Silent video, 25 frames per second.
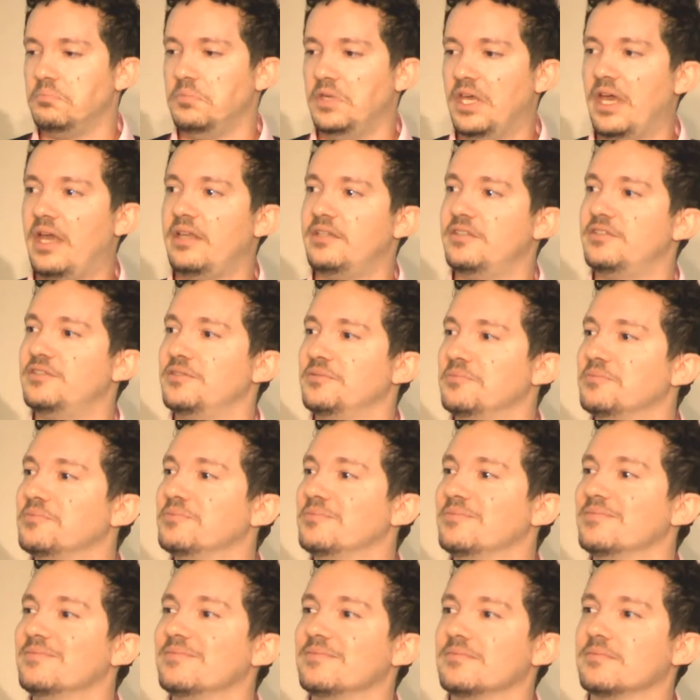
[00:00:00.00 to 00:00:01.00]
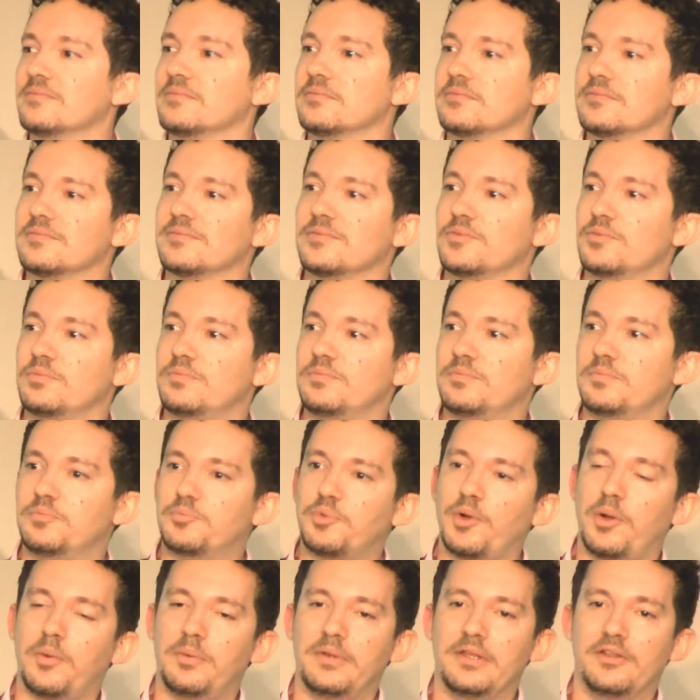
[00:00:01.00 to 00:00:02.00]
Yes,
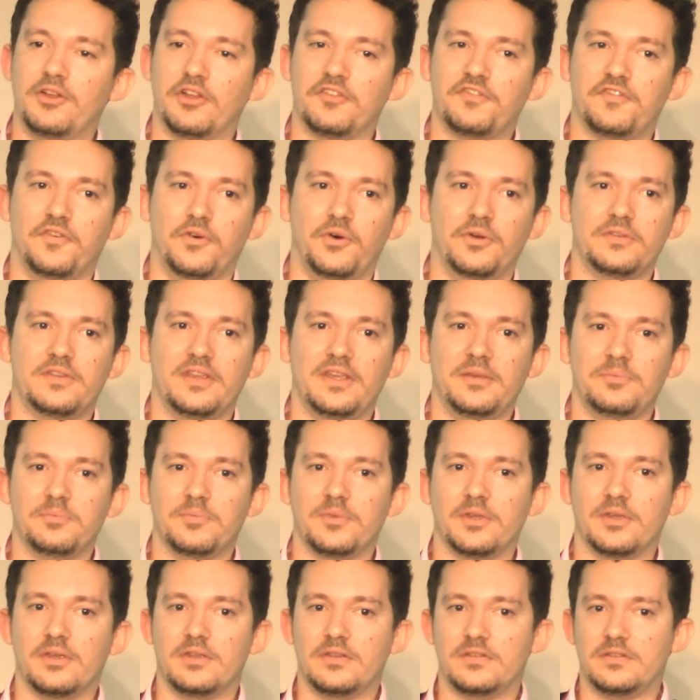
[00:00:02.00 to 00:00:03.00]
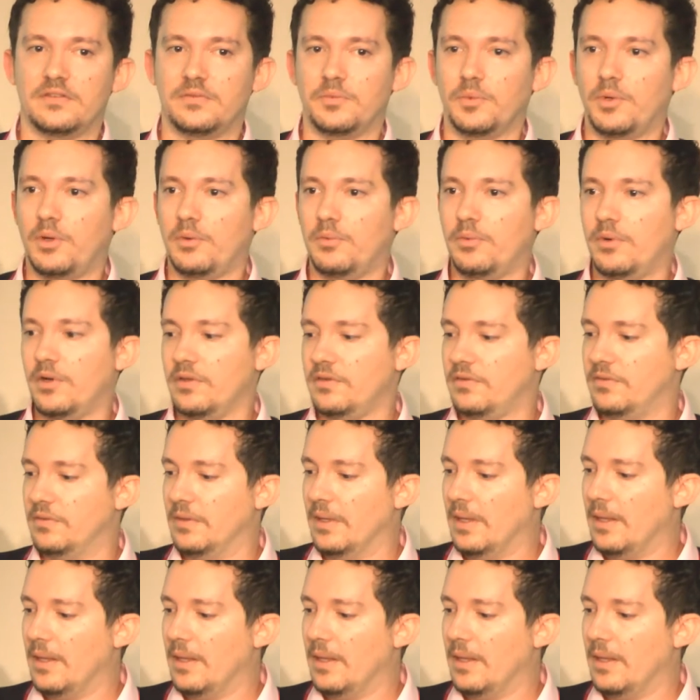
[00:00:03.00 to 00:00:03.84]
probably not 40, because what